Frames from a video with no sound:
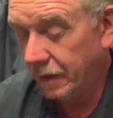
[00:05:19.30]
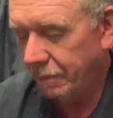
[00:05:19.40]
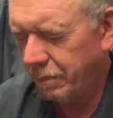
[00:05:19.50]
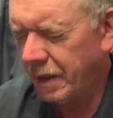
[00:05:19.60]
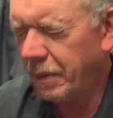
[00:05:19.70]

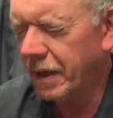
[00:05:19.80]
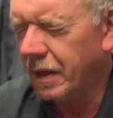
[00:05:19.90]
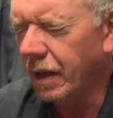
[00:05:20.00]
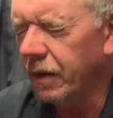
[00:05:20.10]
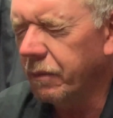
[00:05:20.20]
Big bite,
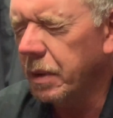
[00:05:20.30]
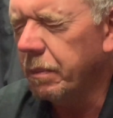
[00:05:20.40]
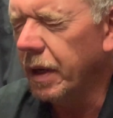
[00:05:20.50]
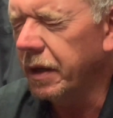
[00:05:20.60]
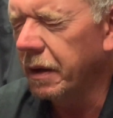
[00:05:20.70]
Clive. Big
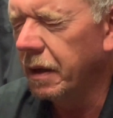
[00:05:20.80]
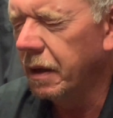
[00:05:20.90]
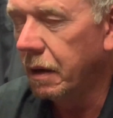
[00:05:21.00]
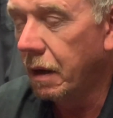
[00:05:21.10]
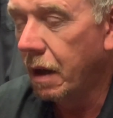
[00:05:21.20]
bite.
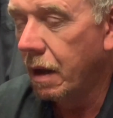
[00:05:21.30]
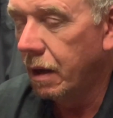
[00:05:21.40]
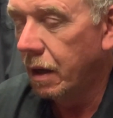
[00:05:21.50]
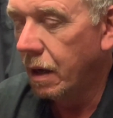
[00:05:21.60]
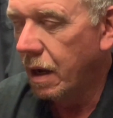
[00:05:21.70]

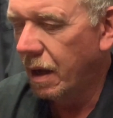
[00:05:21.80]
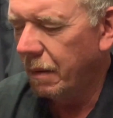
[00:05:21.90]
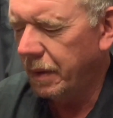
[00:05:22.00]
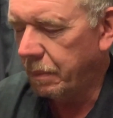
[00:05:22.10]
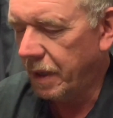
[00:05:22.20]

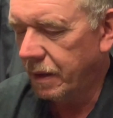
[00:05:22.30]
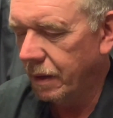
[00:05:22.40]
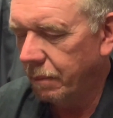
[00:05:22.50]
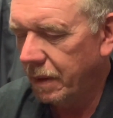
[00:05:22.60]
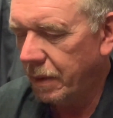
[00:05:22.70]
Big bite. Big bite.
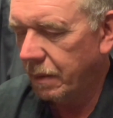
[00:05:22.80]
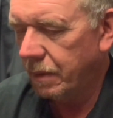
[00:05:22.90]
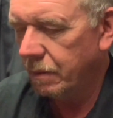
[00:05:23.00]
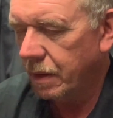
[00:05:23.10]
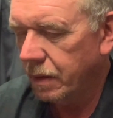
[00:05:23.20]
Big bite.
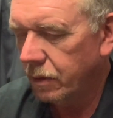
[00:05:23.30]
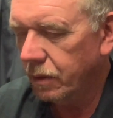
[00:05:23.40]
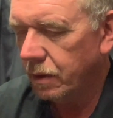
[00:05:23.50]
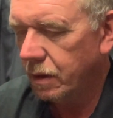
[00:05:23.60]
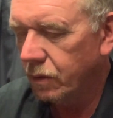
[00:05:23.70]
Don't
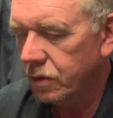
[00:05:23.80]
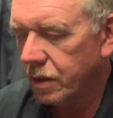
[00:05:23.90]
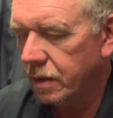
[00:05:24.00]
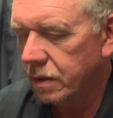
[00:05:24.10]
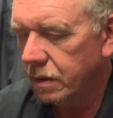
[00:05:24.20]
close your
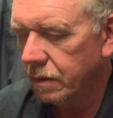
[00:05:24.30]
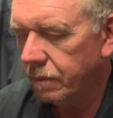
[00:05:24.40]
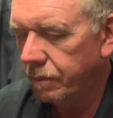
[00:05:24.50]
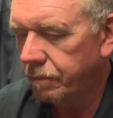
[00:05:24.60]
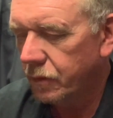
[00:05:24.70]
eyes.
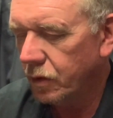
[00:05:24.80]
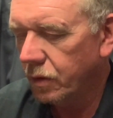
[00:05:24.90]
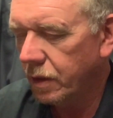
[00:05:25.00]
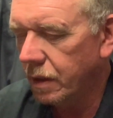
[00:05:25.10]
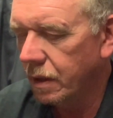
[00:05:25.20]
Don't look
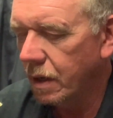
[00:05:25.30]
at it.